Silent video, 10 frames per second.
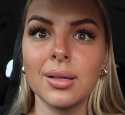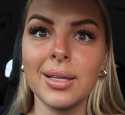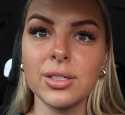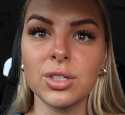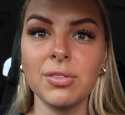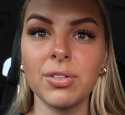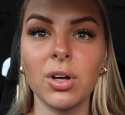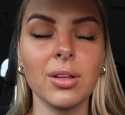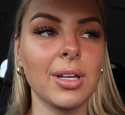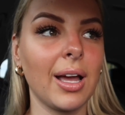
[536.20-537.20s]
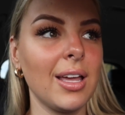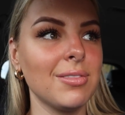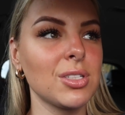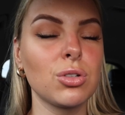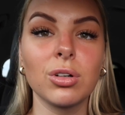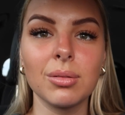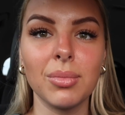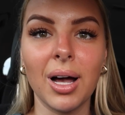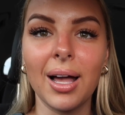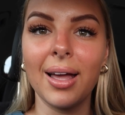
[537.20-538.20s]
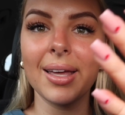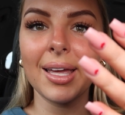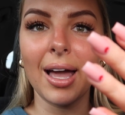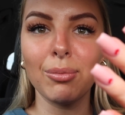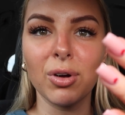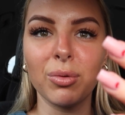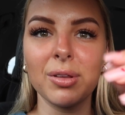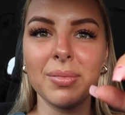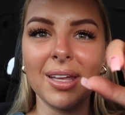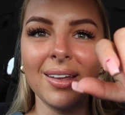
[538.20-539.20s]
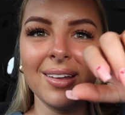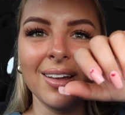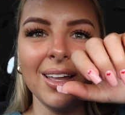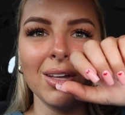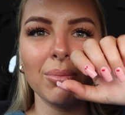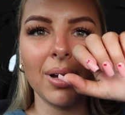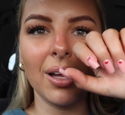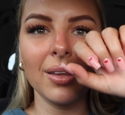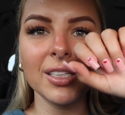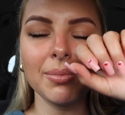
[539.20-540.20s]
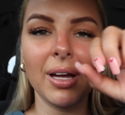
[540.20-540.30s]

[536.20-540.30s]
Literally forgot that I even took my camera with me, but these are